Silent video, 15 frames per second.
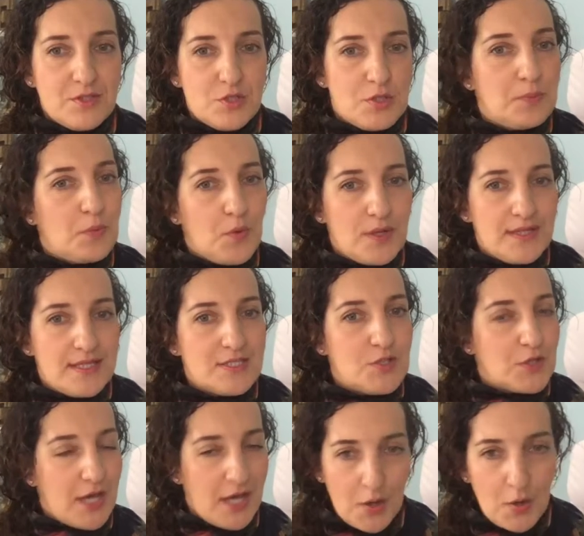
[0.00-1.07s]
to the point that
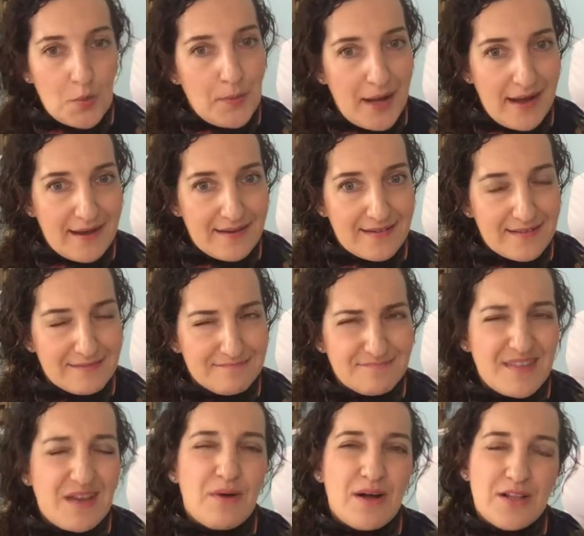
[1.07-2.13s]
you can go back.
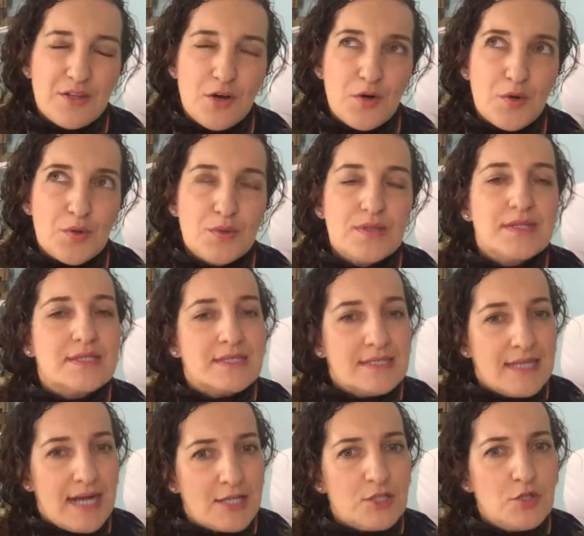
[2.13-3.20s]
Although
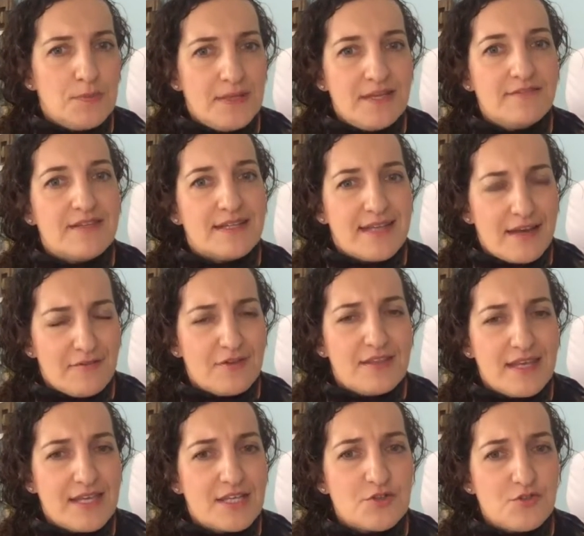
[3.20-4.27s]
I do believe that
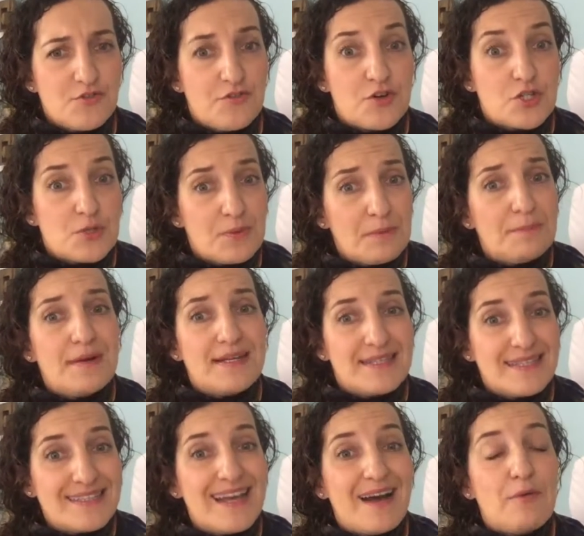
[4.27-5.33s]
everything is reversible, but
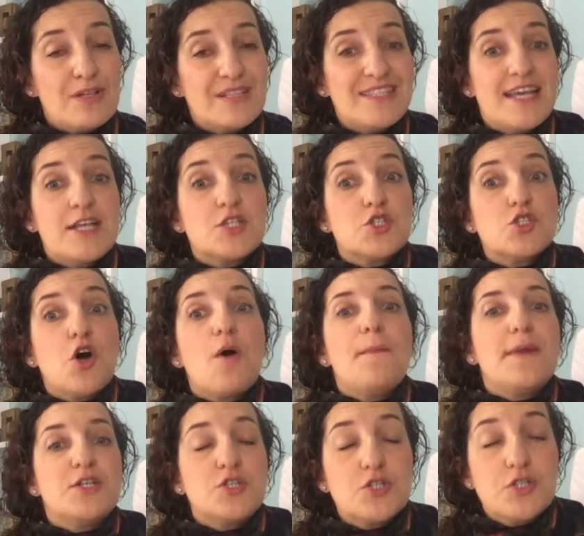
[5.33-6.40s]
that will take so
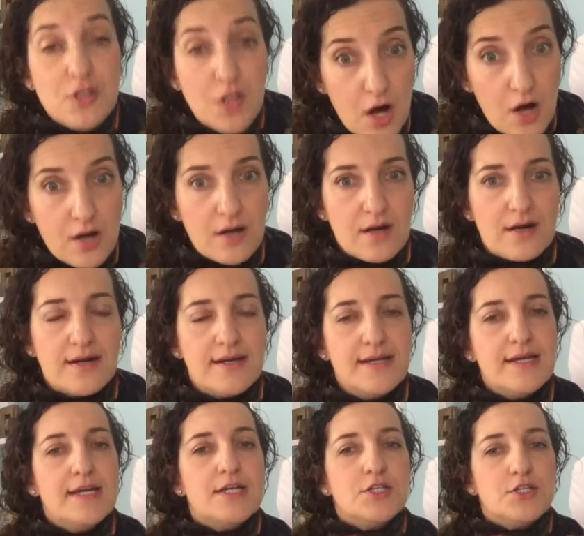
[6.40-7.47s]
much longer
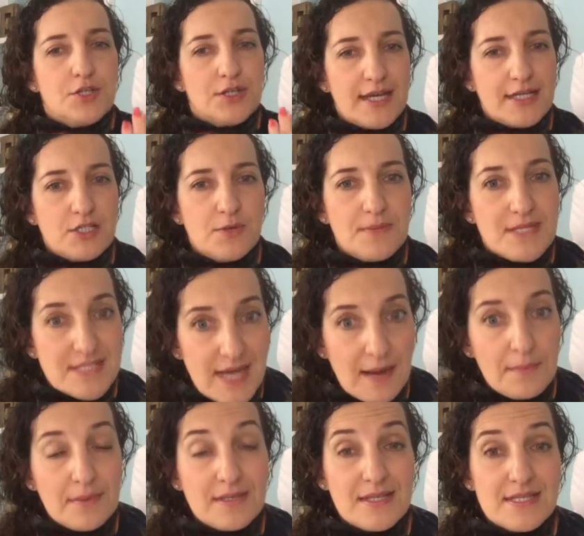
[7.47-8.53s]
to get your
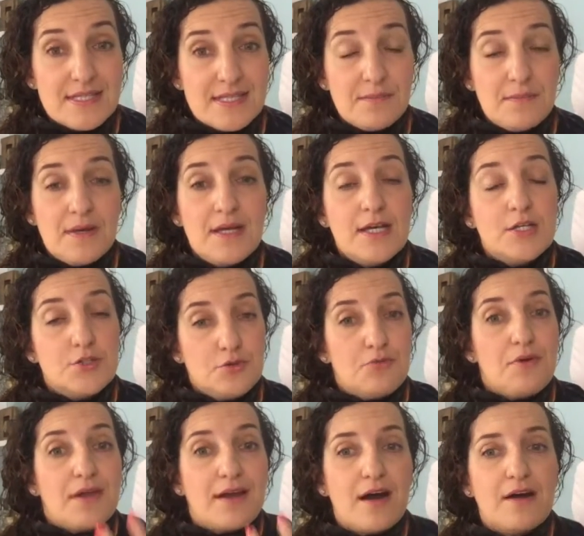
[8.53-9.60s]
metabolism to
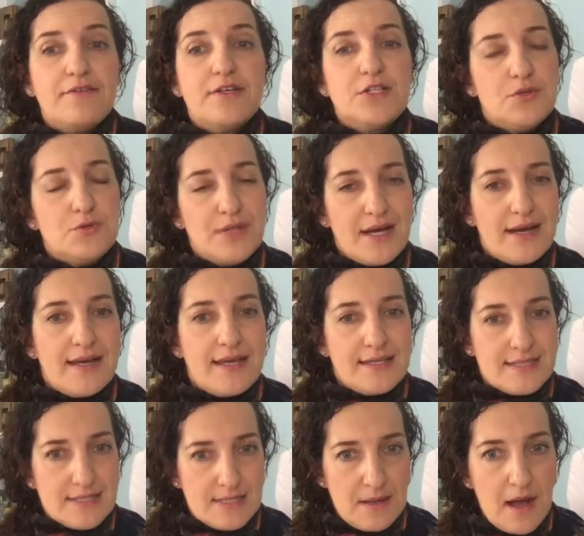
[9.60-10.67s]
recover to
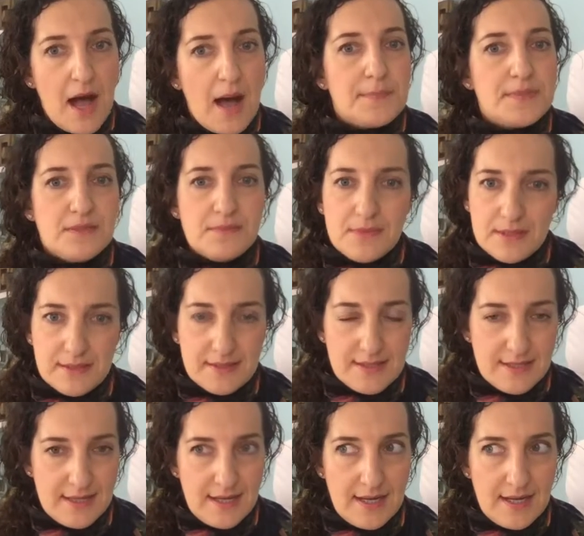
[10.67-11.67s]
its optimal